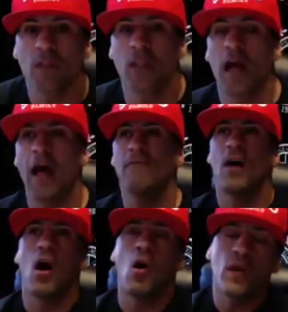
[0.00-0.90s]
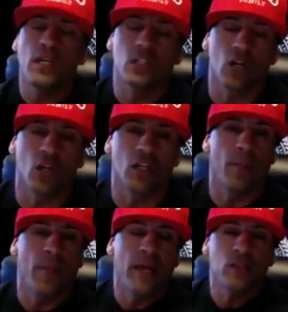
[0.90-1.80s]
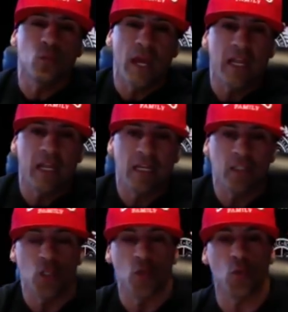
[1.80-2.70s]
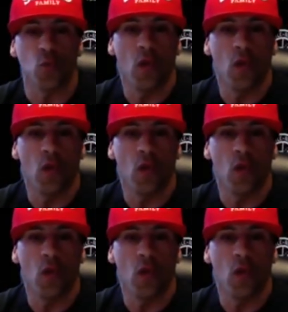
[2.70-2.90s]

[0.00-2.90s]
I've always learned the best way to